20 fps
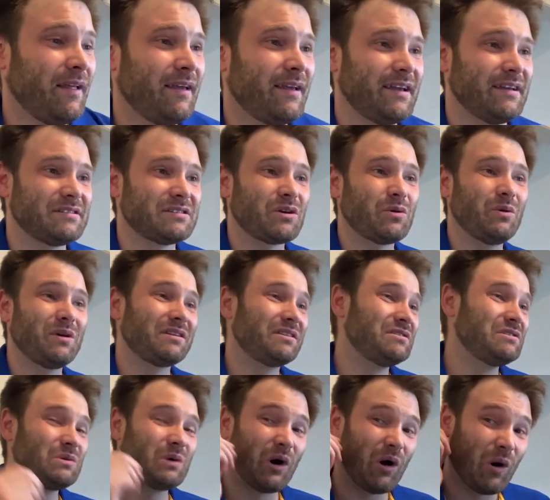it's going to
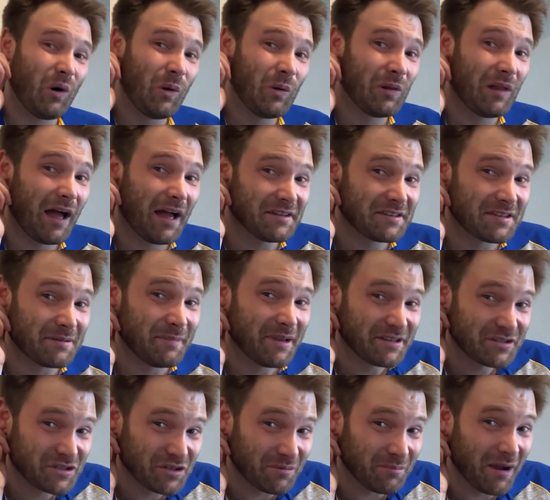do a whole lot to make
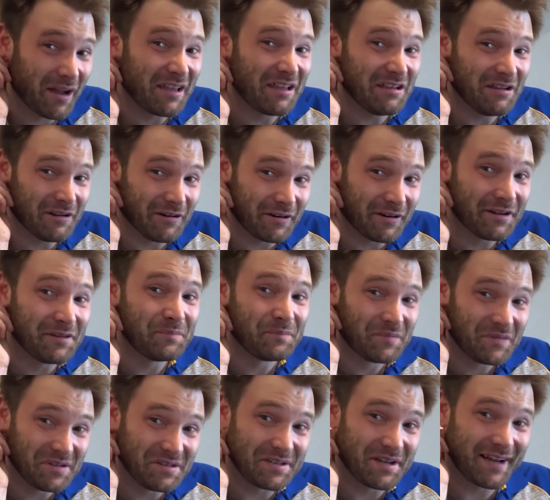sure my ear
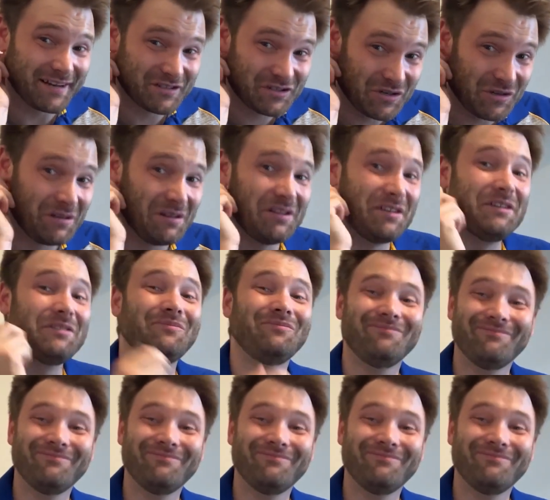is actually